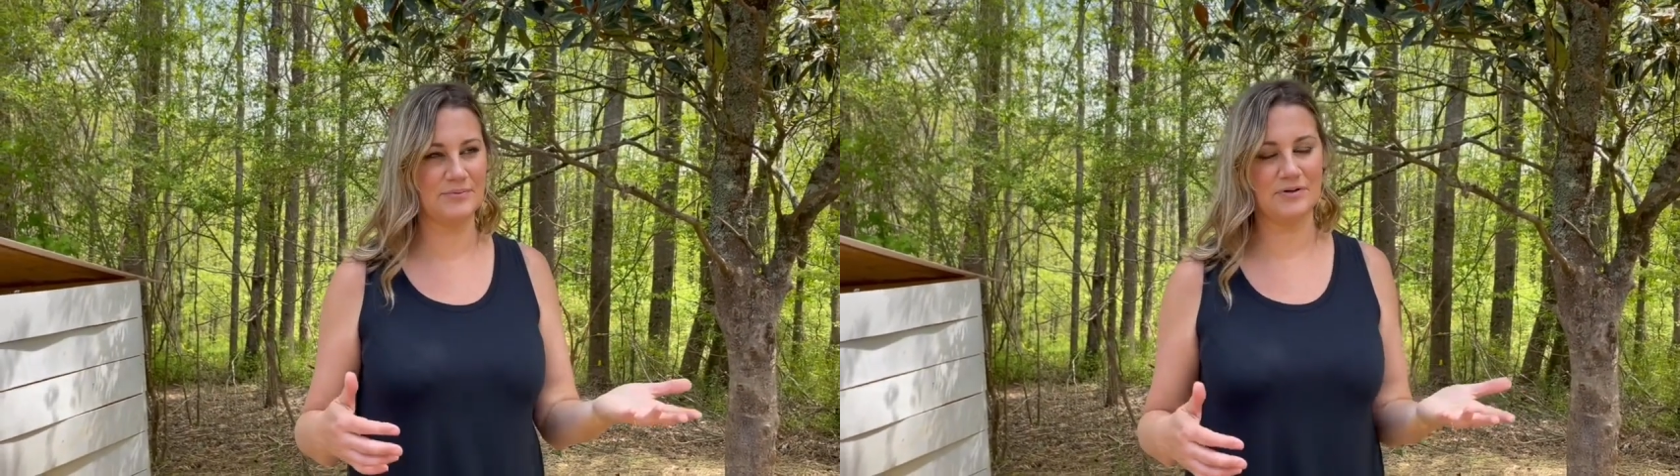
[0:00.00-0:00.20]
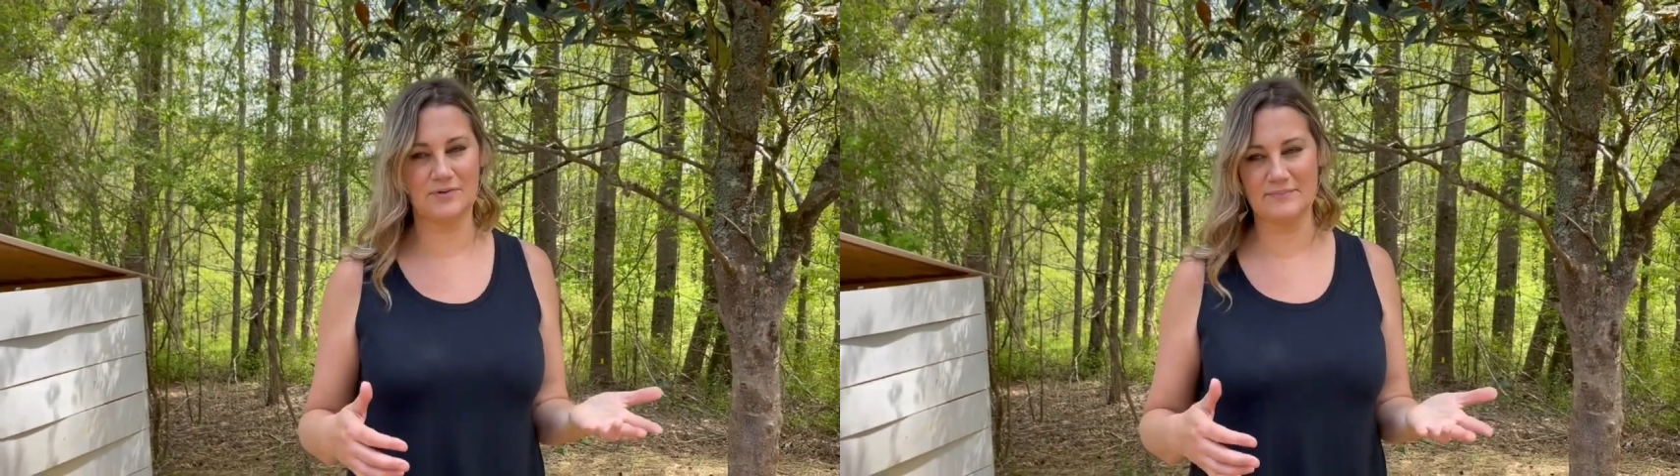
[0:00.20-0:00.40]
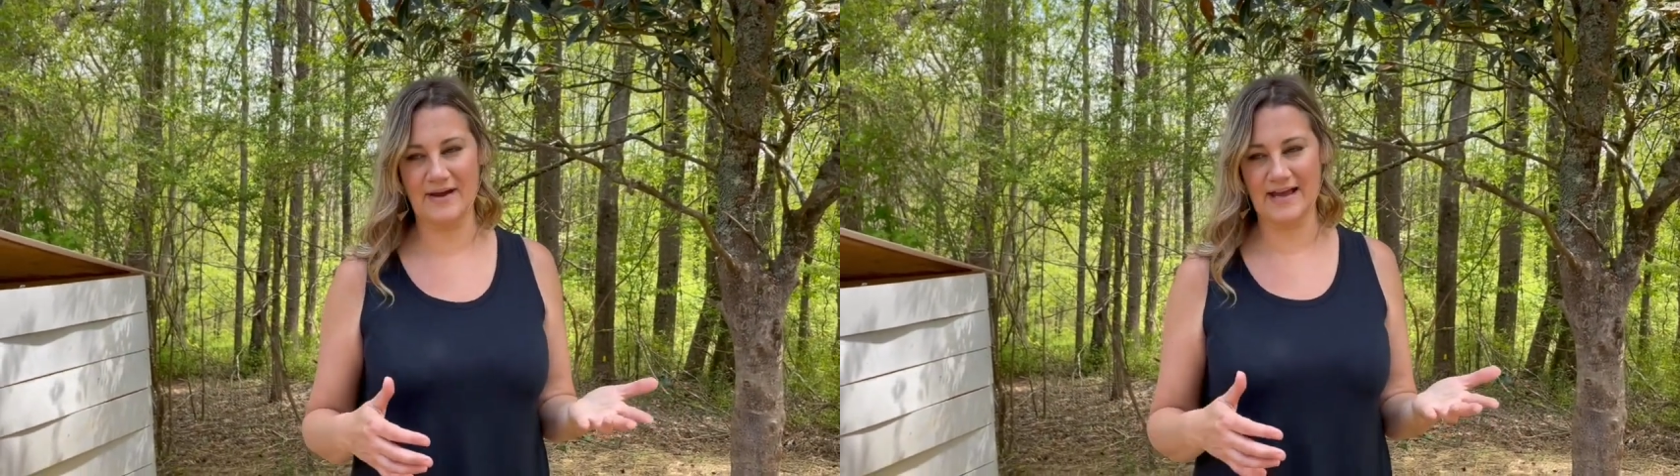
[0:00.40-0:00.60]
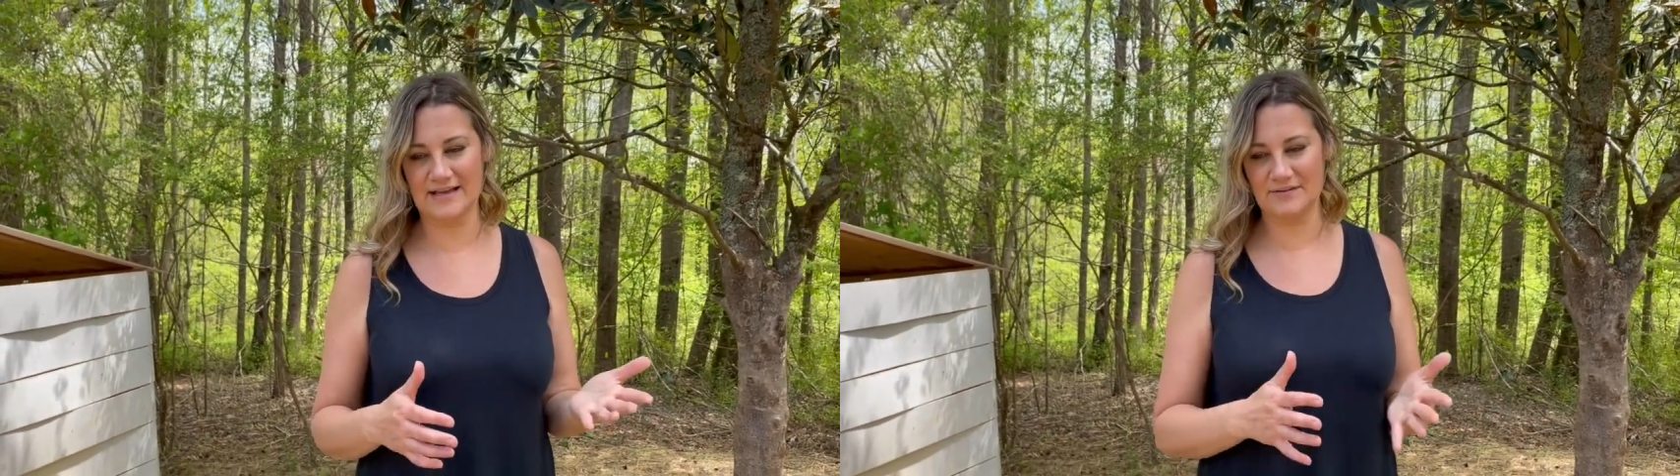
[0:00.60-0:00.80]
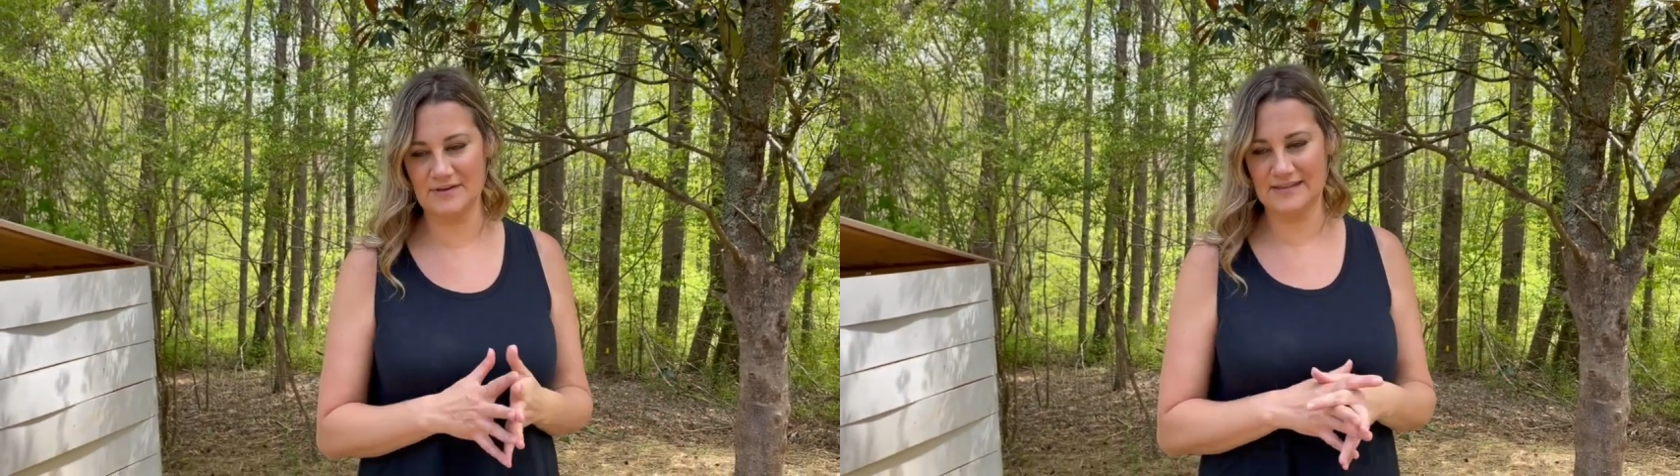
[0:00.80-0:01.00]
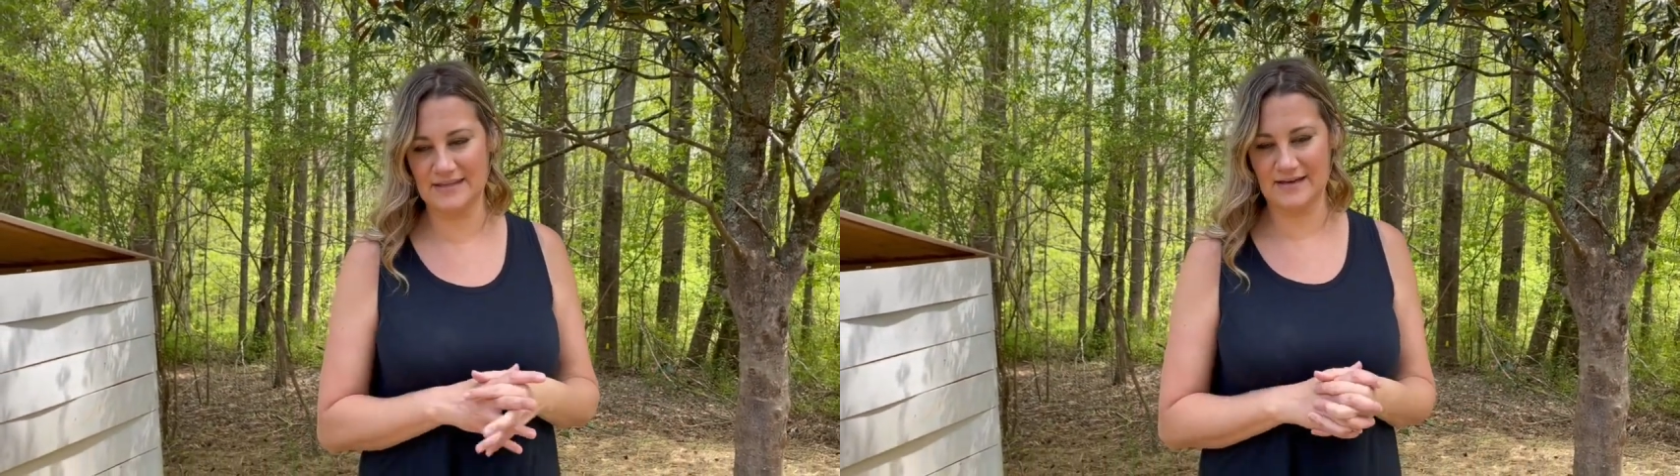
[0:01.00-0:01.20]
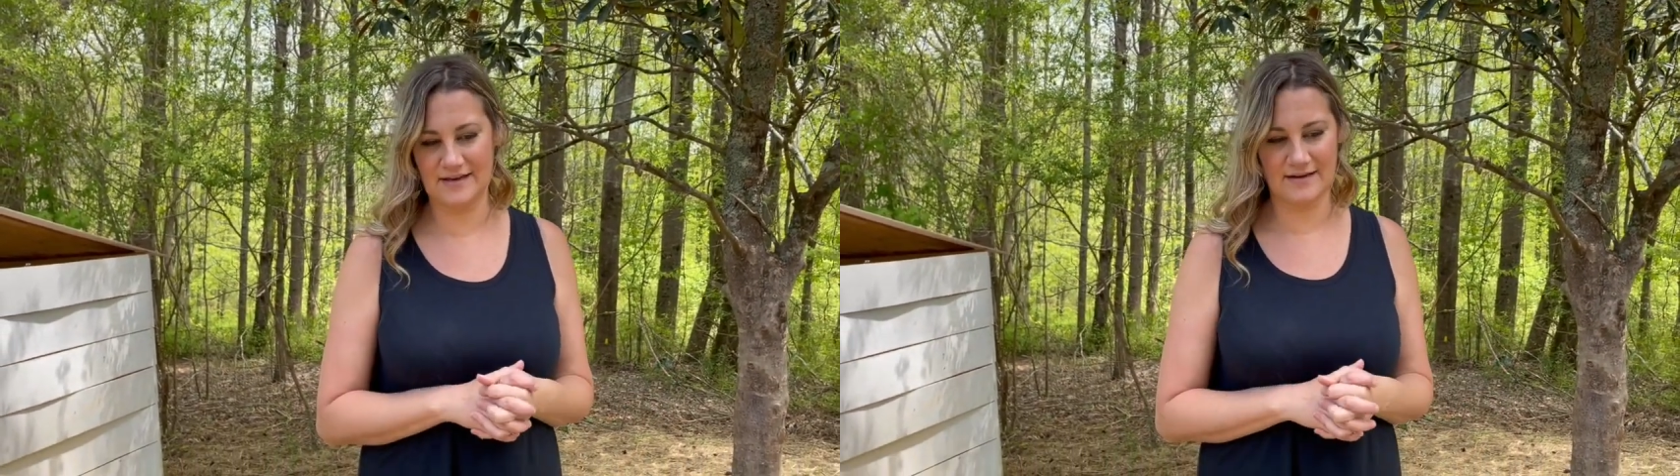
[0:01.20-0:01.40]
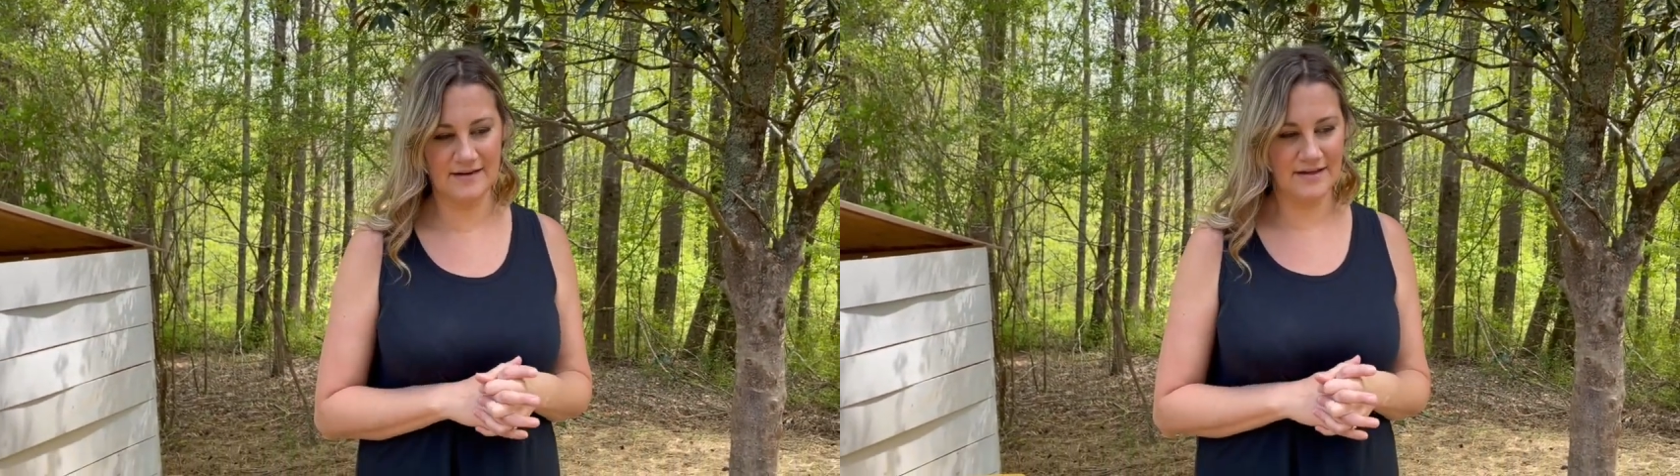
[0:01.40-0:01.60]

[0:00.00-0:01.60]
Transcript: put one back with the